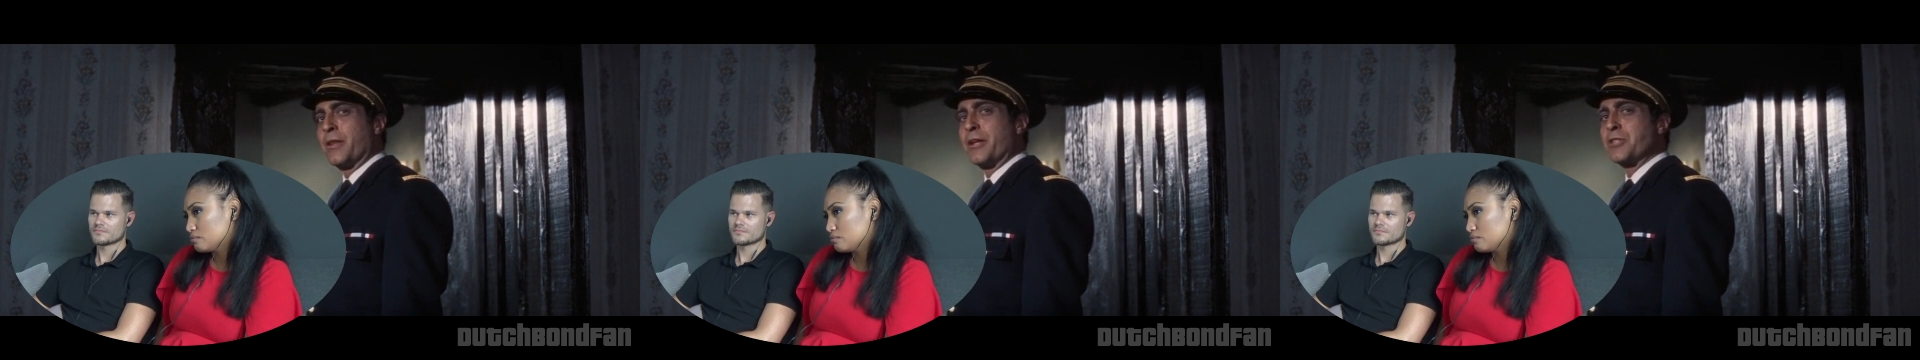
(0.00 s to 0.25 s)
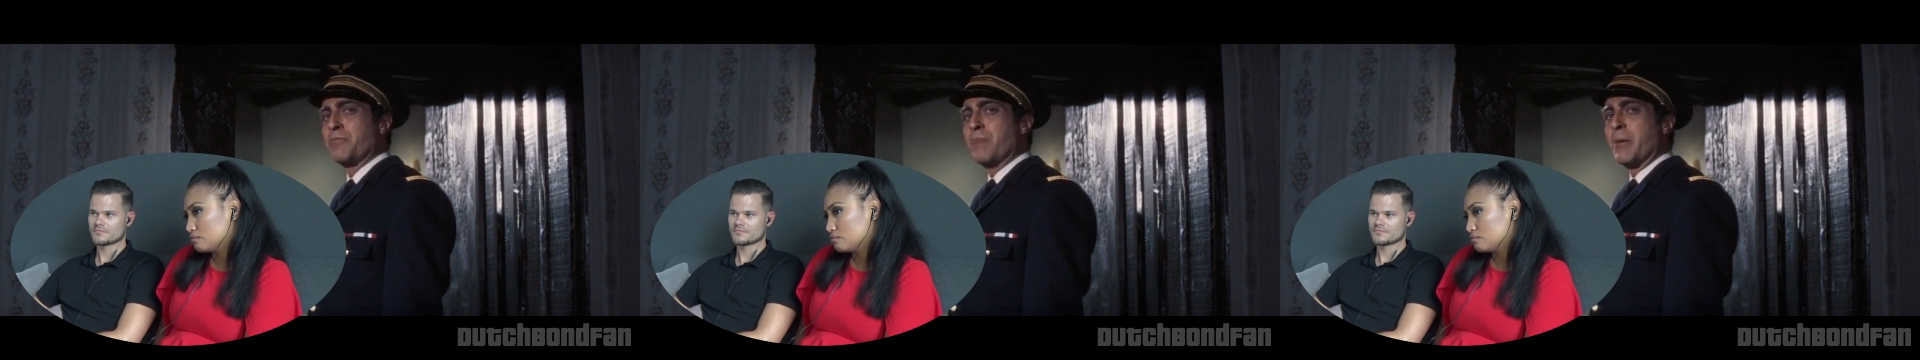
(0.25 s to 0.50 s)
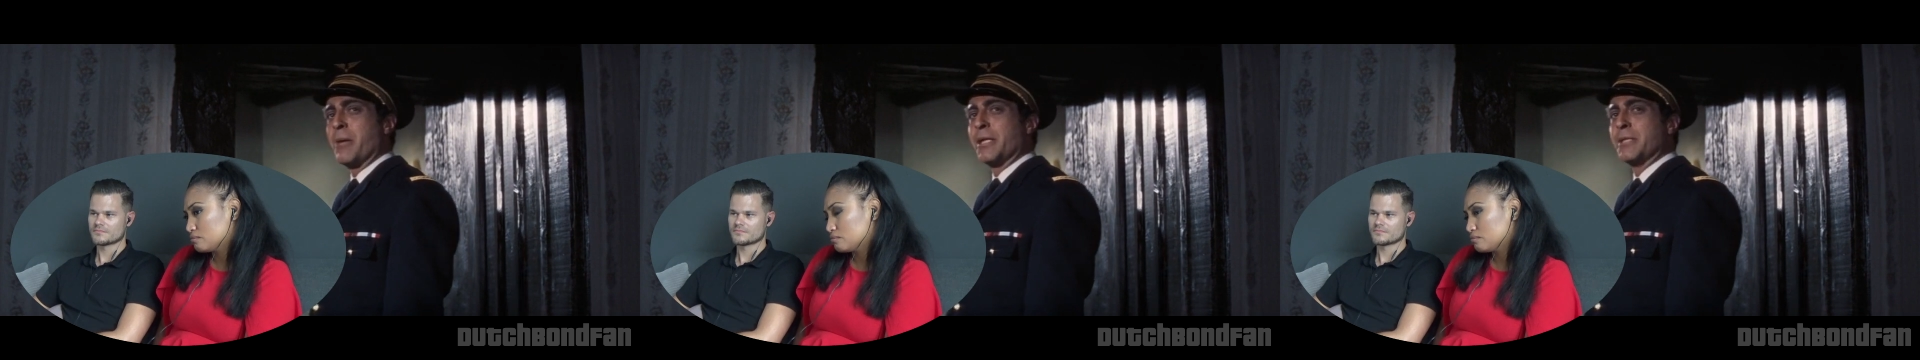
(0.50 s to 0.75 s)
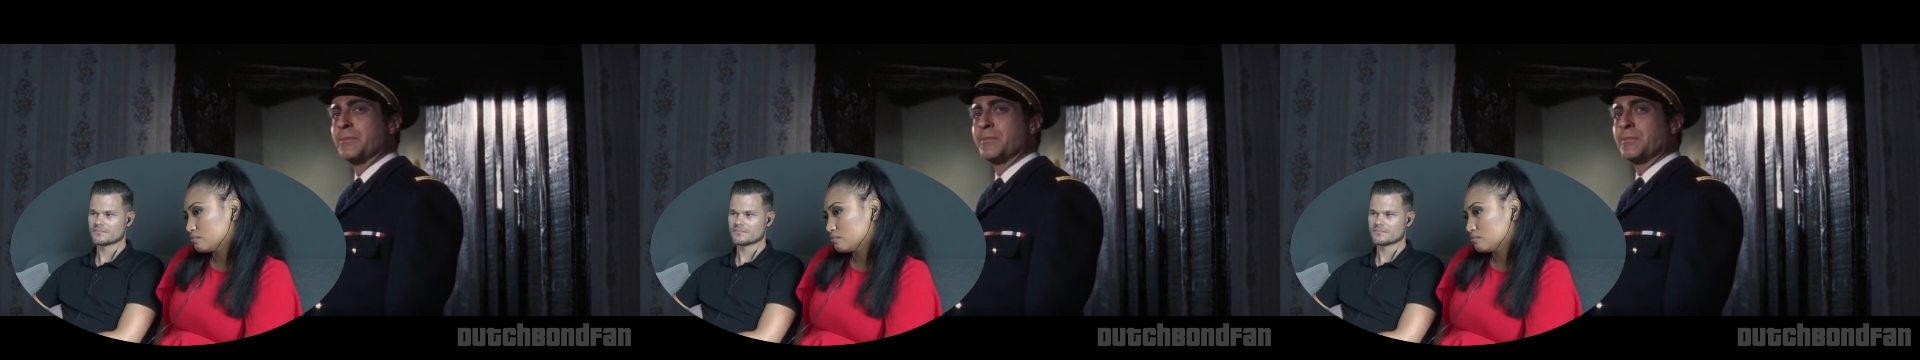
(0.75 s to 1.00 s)
Speaker 1: The rest of my
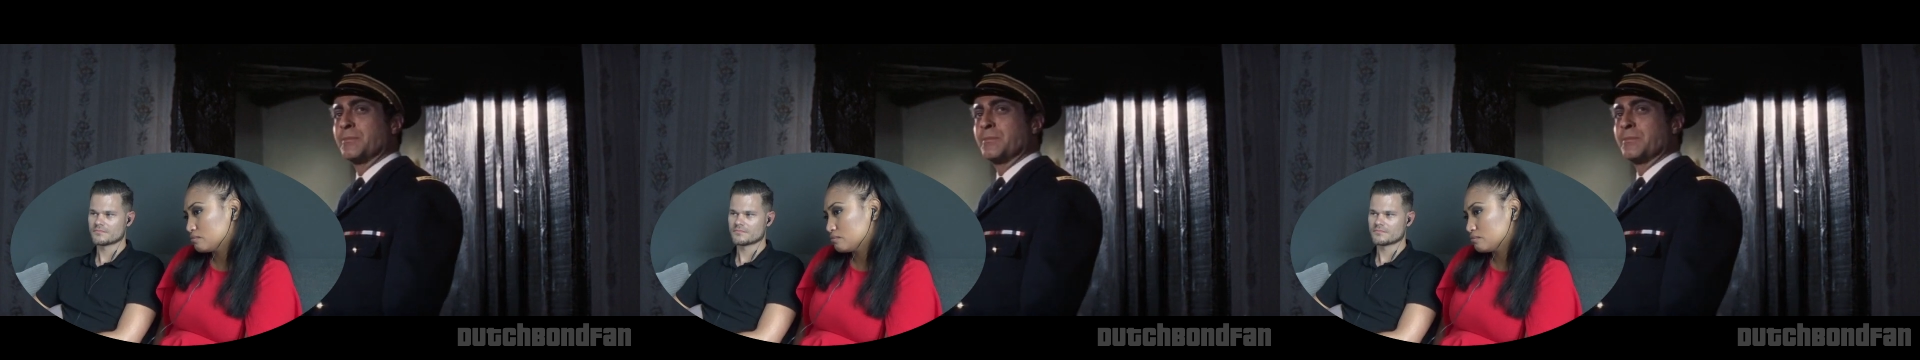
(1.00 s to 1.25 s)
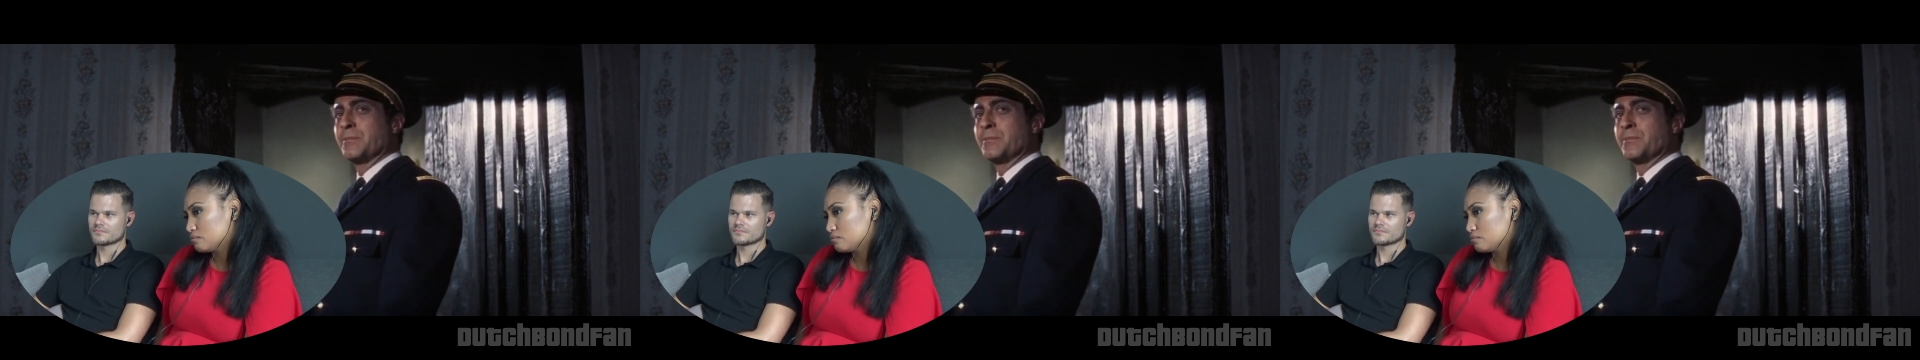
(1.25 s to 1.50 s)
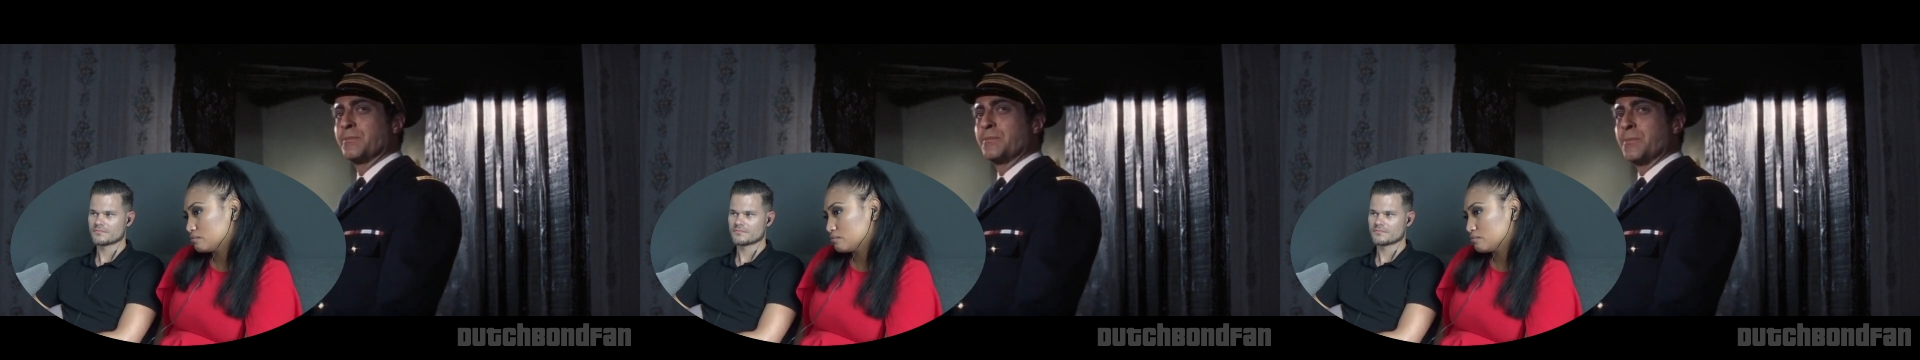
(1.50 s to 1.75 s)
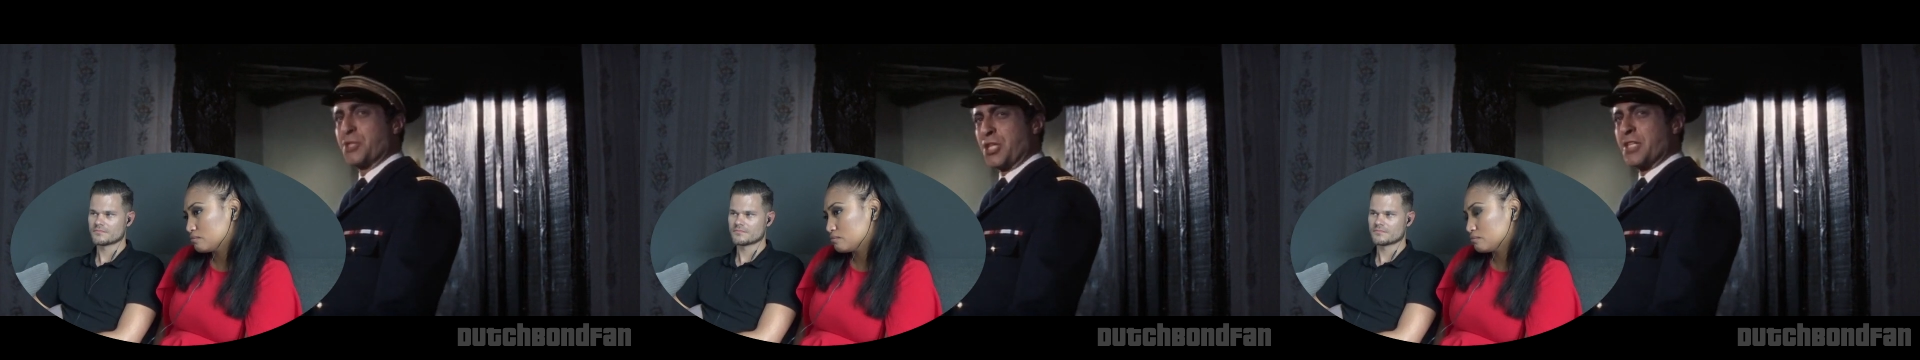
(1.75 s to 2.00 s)
money.
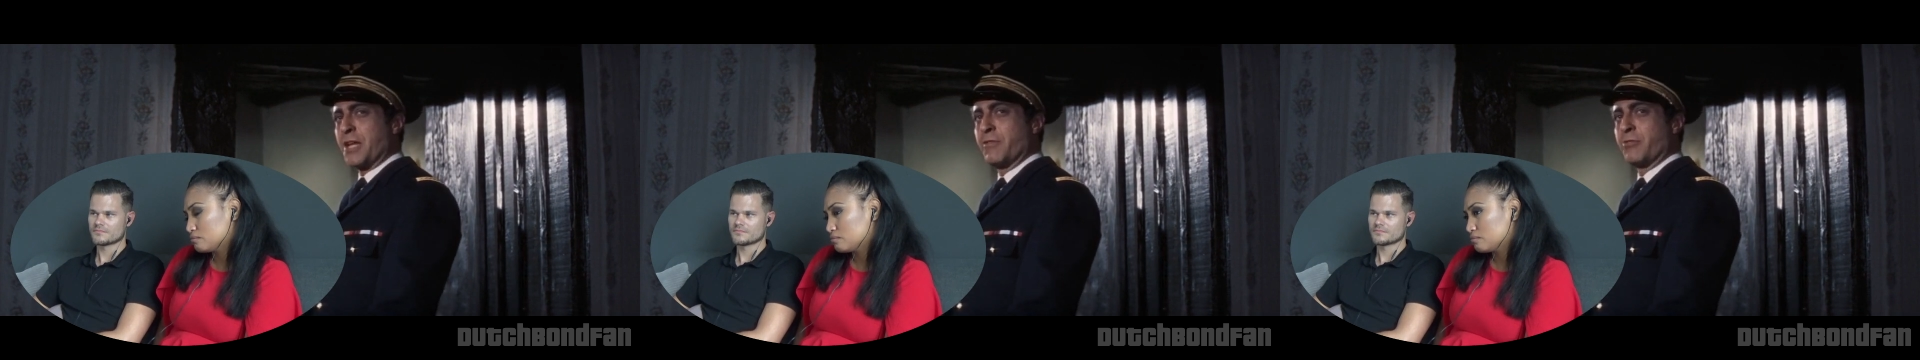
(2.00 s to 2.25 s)
Just